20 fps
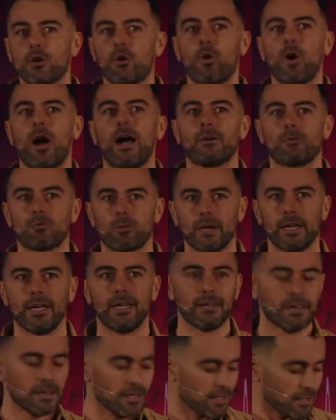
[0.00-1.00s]
quite
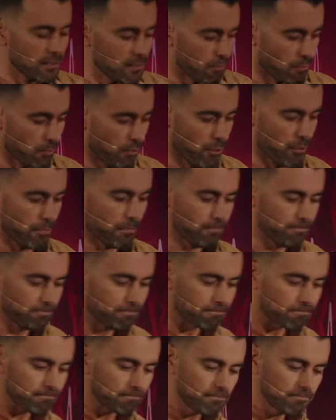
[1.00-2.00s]
read the room.
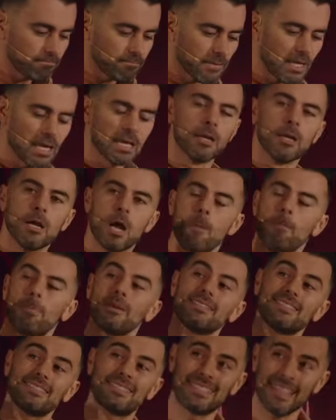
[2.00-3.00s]

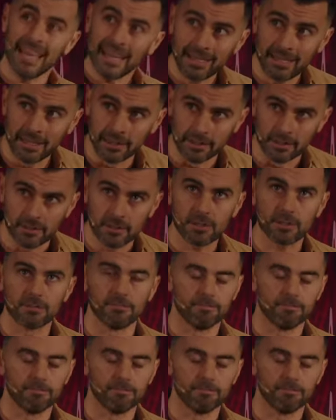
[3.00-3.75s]
But second,